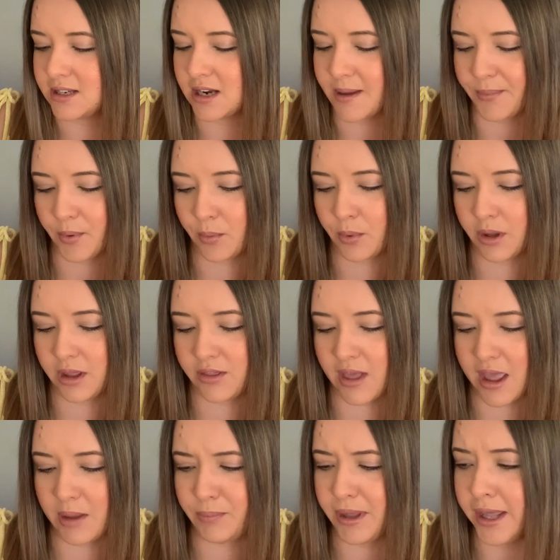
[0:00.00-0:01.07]
up with
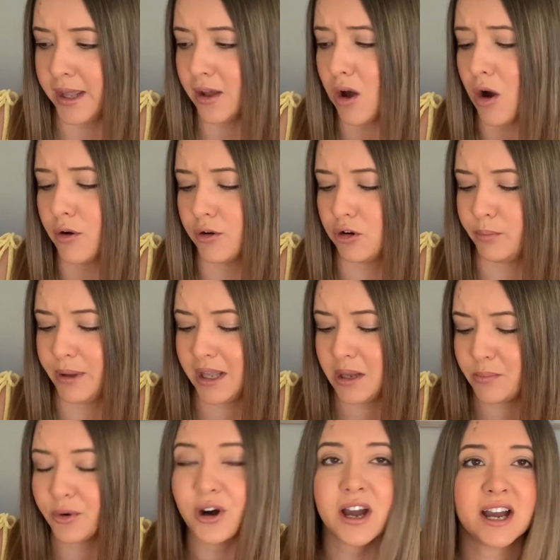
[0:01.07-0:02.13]
a pink Oral-B
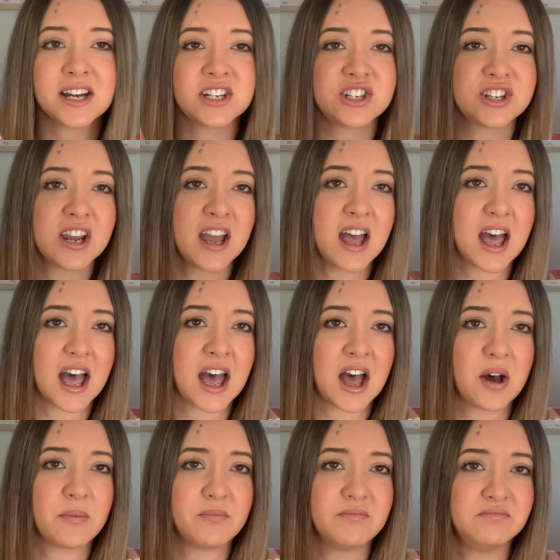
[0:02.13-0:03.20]
brush,
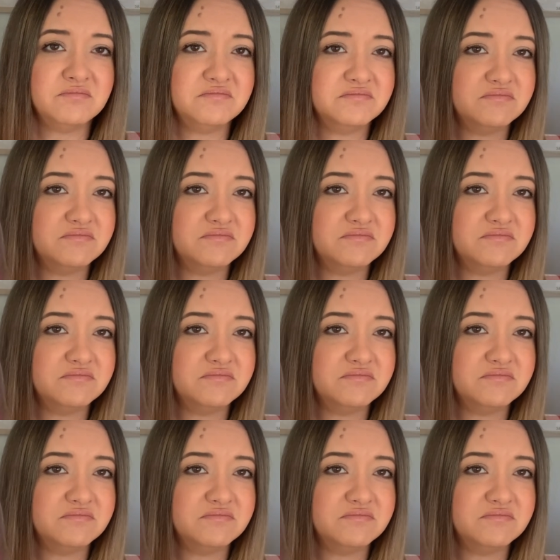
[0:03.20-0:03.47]
and